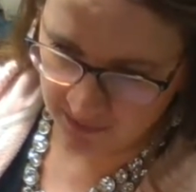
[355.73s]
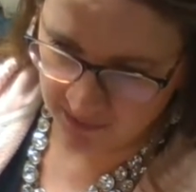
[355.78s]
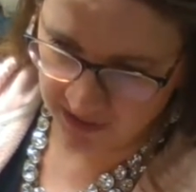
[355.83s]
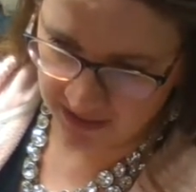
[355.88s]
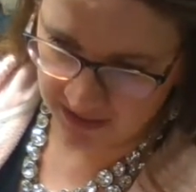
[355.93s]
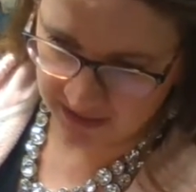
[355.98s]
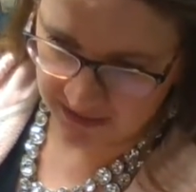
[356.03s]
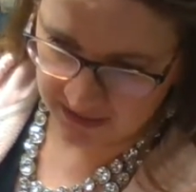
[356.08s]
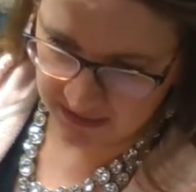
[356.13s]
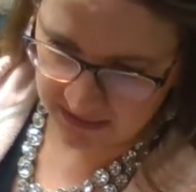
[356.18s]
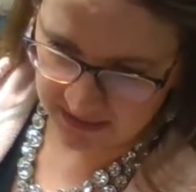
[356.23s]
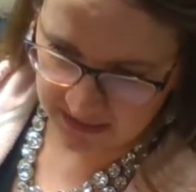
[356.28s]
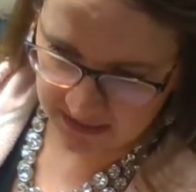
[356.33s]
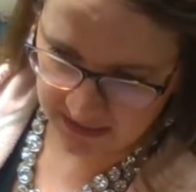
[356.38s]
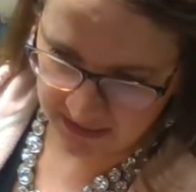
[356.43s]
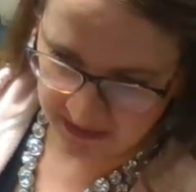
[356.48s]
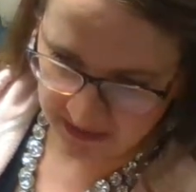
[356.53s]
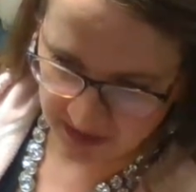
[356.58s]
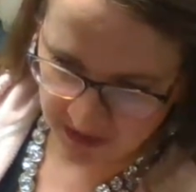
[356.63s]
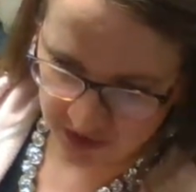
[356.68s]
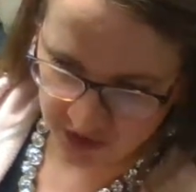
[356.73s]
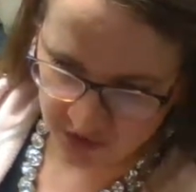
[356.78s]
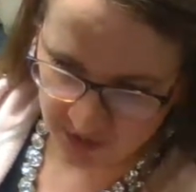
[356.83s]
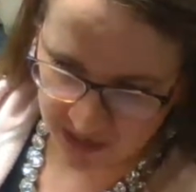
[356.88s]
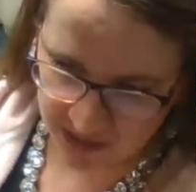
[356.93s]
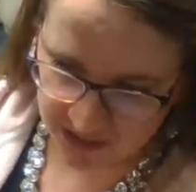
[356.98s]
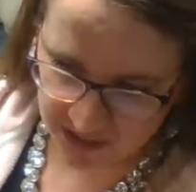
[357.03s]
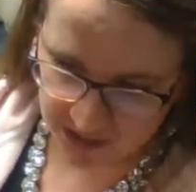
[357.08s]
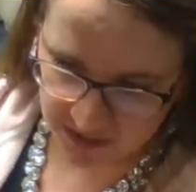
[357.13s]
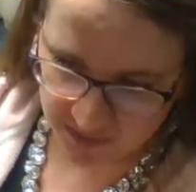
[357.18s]
because this thing
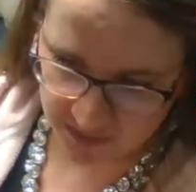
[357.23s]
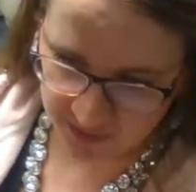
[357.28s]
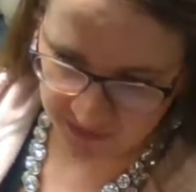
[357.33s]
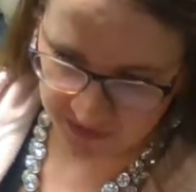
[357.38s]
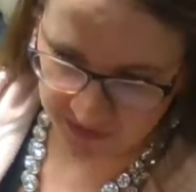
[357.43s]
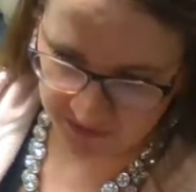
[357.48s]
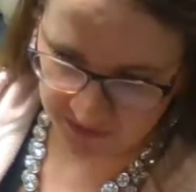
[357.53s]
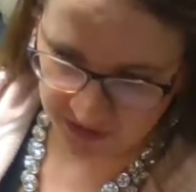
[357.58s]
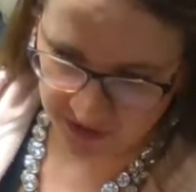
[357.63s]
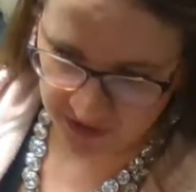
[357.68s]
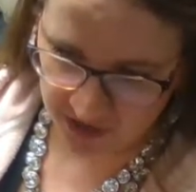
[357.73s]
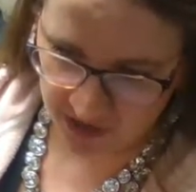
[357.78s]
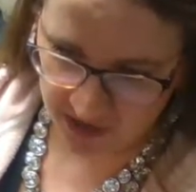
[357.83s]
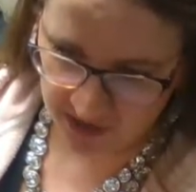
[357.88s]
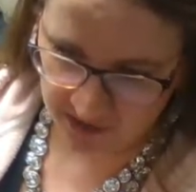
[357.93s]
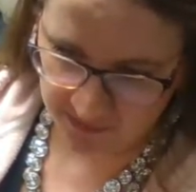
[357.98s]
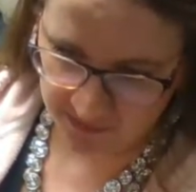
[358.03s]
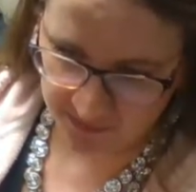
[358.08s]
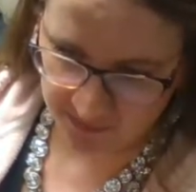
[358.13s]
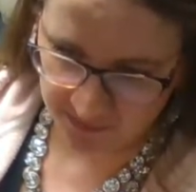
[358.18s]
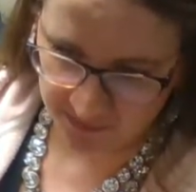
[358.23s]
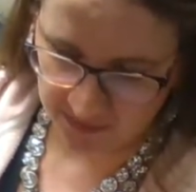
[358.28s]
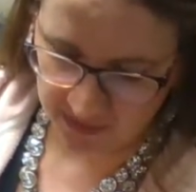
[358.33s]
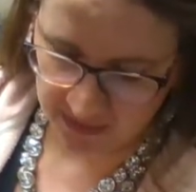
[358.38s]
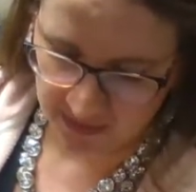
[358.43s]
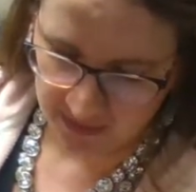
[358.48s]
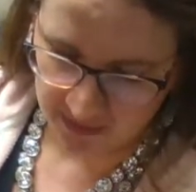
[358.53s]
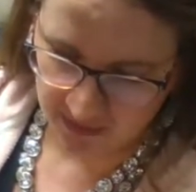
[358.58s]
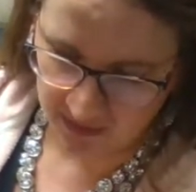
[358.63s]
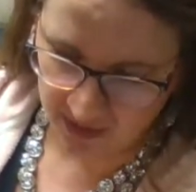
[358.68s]
stretches, believe it or not.
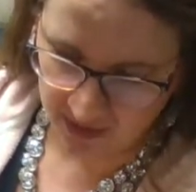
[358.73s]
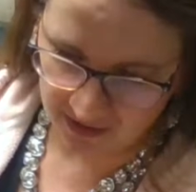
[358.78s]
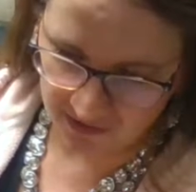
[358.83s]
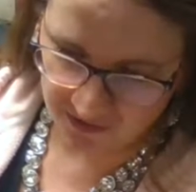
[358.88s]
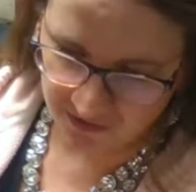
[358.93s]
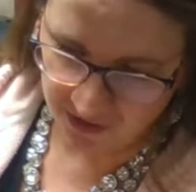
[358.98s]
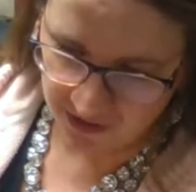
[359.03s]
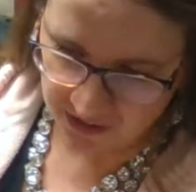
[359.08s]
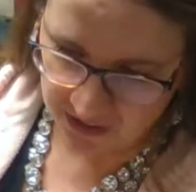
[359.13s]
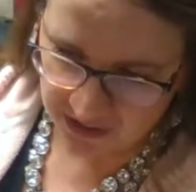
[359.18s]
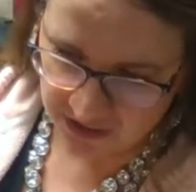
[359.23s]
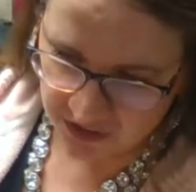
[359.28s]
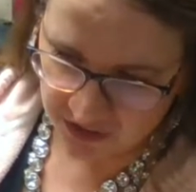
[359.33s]
Okay, funky